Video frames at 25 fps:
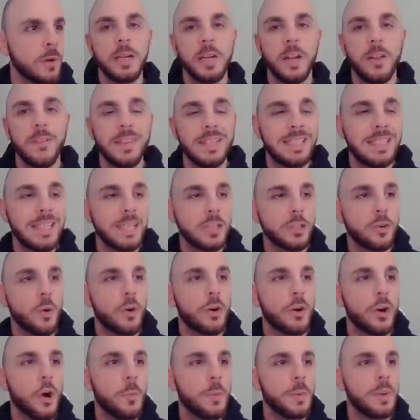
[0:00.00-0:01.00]
Now, this
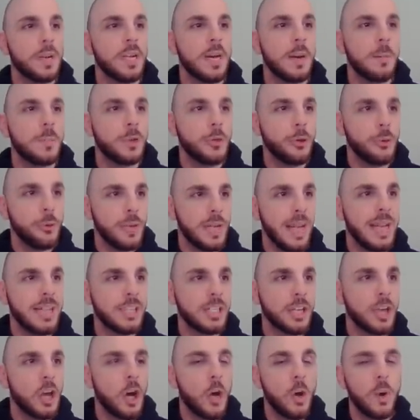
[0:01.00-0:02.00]
Discord opened up 2 days
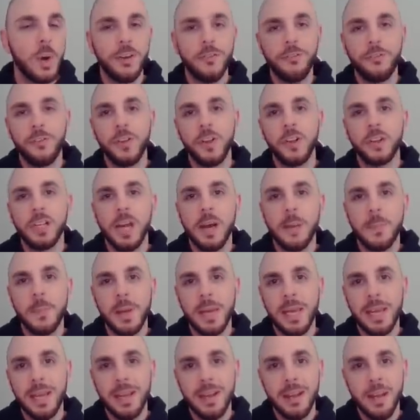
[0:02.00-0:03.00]
ago. It filled up
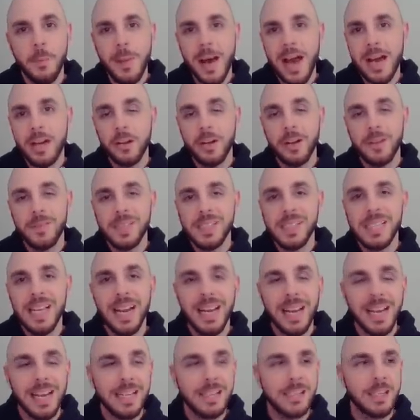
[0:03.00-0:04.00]
in a matter of
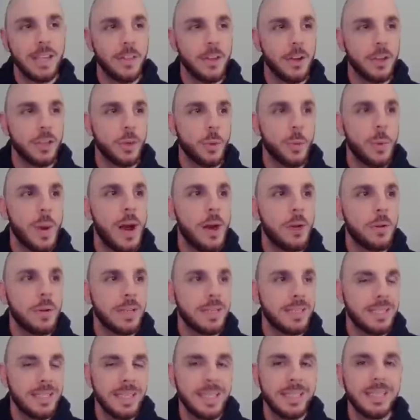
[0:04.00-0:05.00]
seconds. There's around
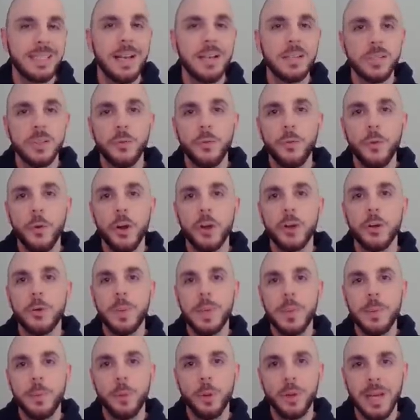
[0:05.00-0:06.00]
6,400
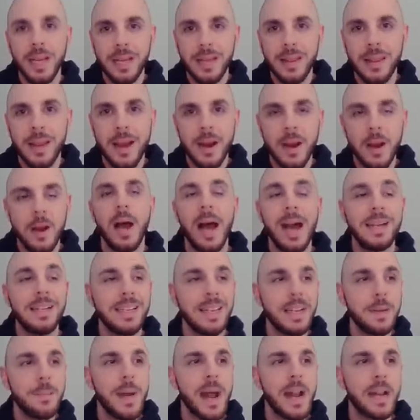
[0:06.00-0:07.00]
people in there. I
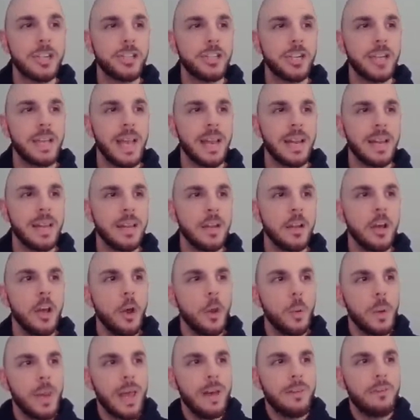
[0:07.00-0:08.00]
did manage to get in.
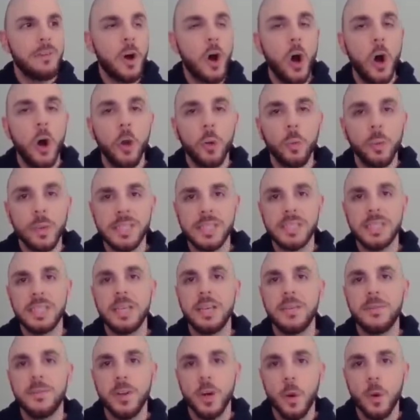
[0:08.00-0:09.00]
We have all received
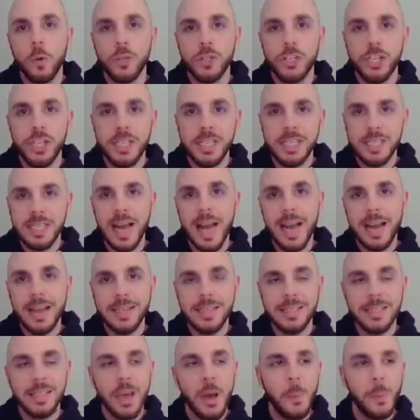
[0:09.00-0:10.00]
OG
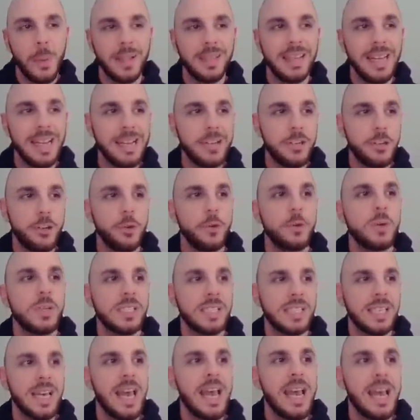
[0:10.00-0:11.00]
status, but they do
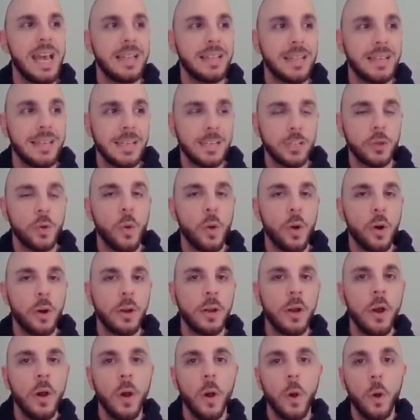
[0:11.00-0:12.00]
say in the Discord,
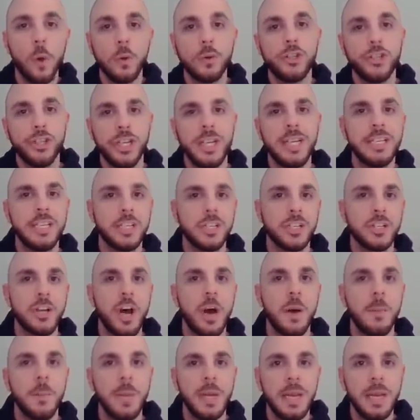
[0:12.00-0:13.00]
OG does
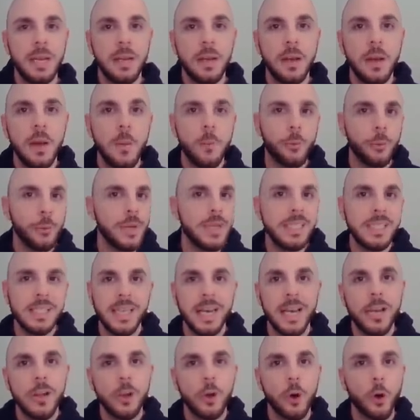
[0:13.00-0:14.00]
not mean
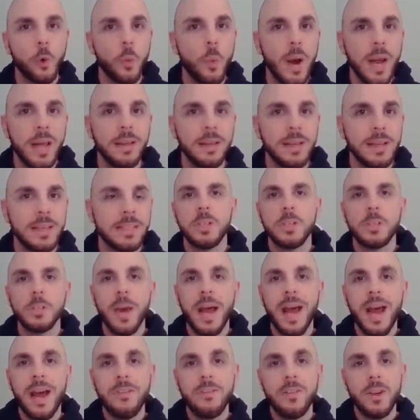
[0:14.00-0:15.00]
pre-sale or whitelist. So I
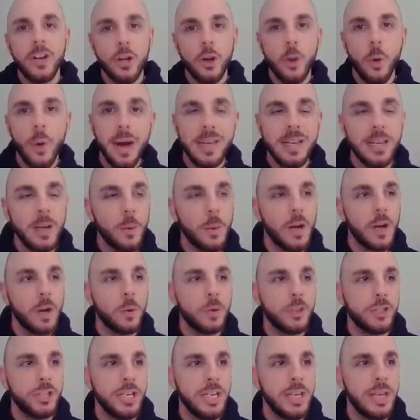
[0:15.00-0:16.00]
have no idea what
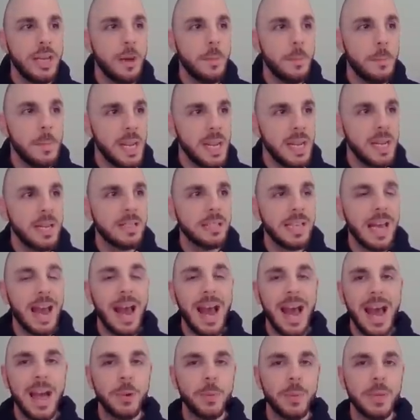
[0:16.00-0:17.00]
OG means. I
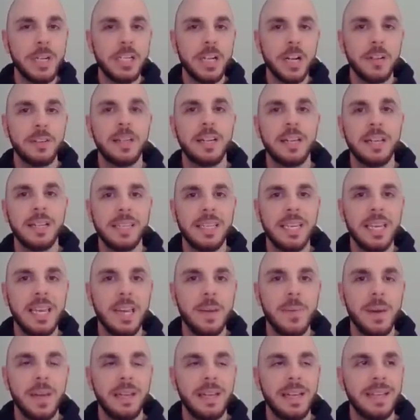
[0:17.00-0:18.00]
had reached out to the
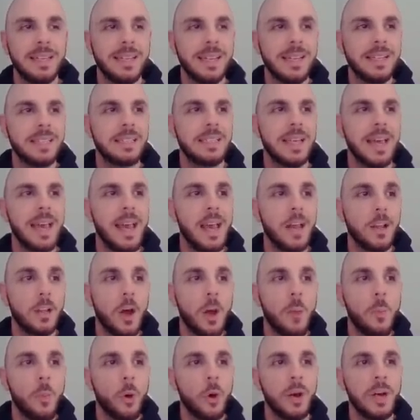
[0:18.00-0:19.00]
team and they did say a
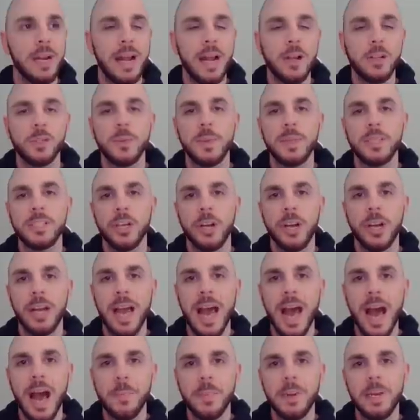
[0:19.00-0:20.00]
lot more announcements are going to
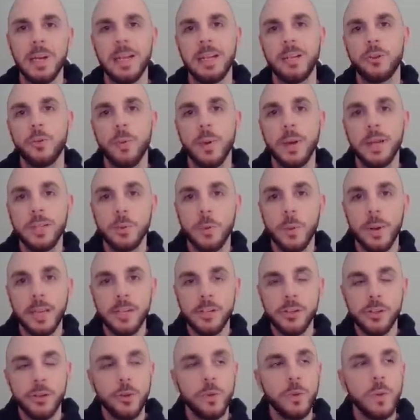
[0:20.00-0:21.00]
happen in
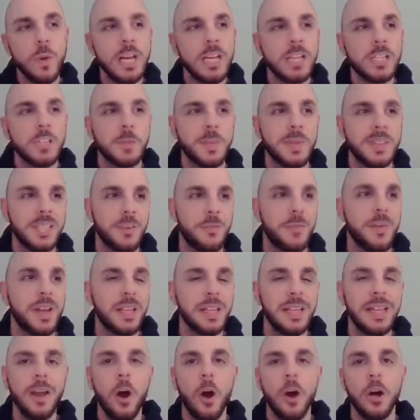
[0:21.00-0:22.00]
2022,
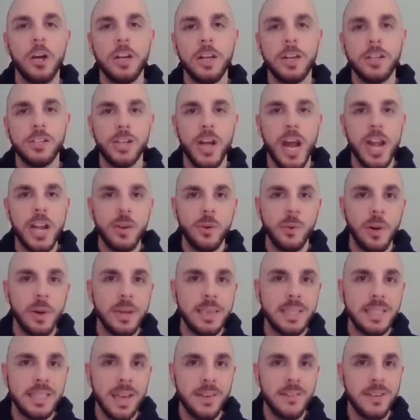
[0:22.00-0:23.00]
specifically on January
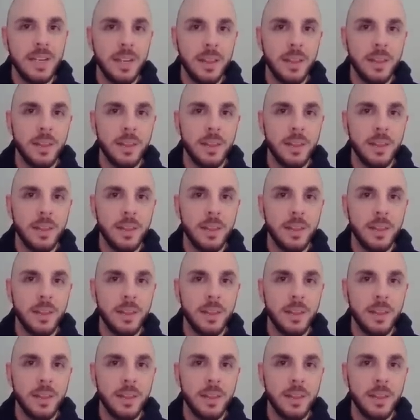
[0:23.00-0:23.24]
7th.